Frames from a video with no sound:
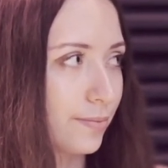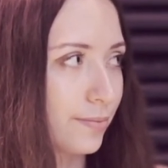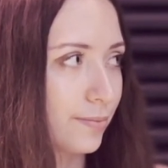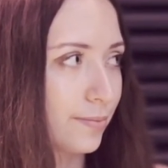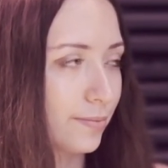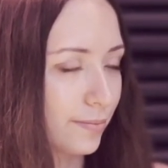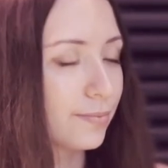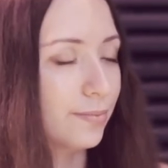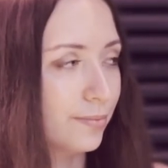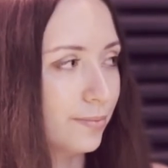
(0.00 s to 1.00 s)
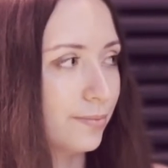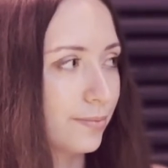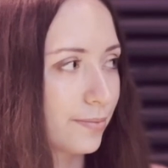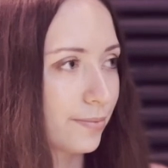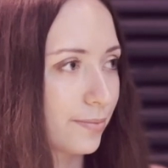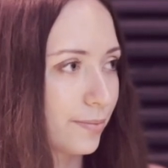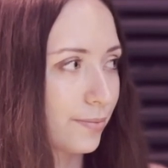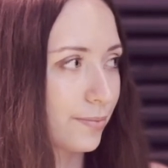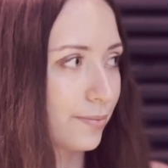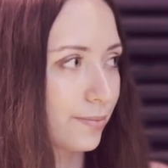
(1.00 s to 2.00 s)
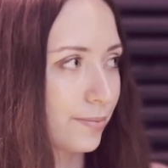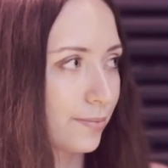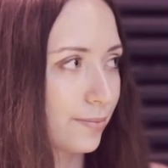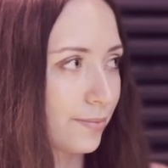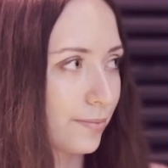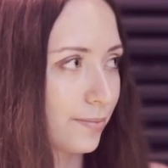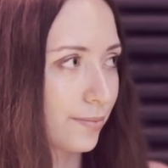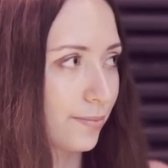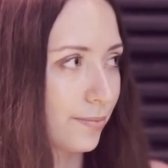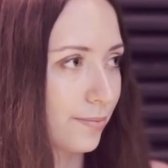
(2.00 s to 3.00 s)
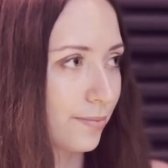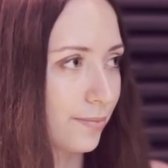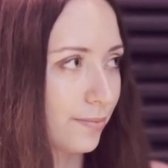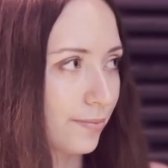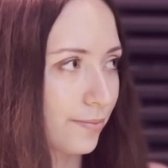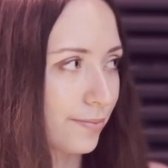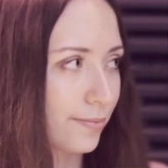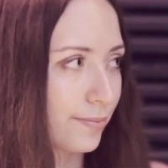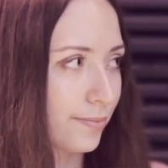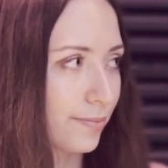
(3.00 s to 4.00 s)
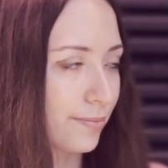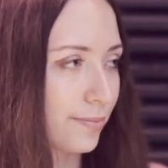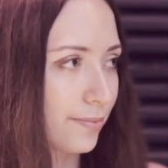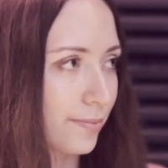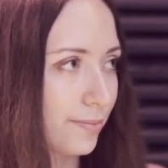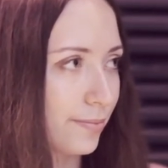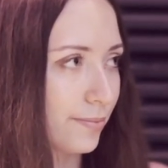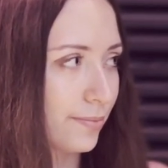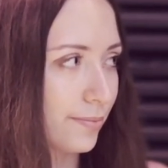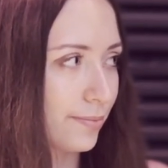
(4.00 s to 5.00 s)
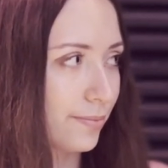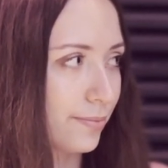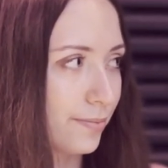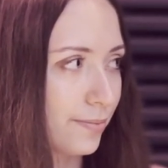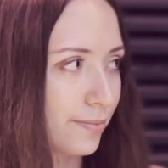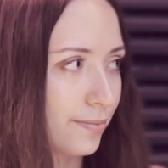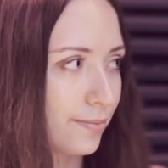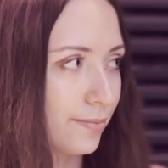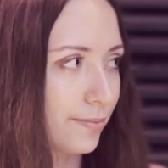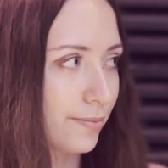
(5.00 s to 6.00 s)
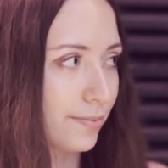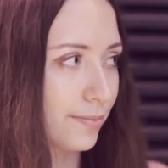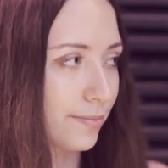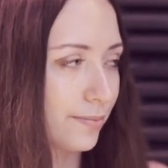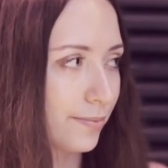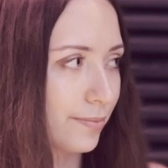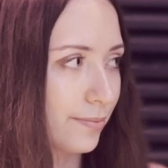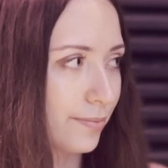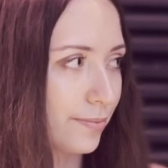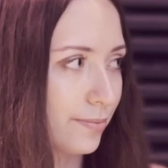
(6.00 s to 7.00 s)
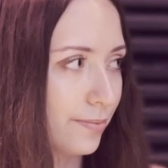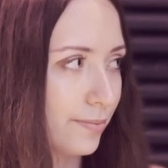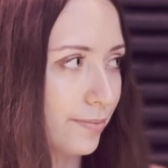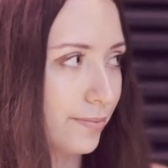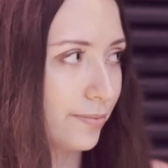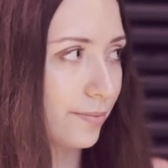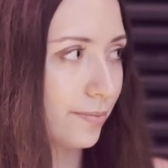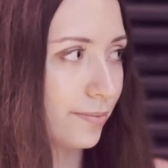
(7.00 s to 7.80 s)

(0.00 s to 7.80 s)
(silent)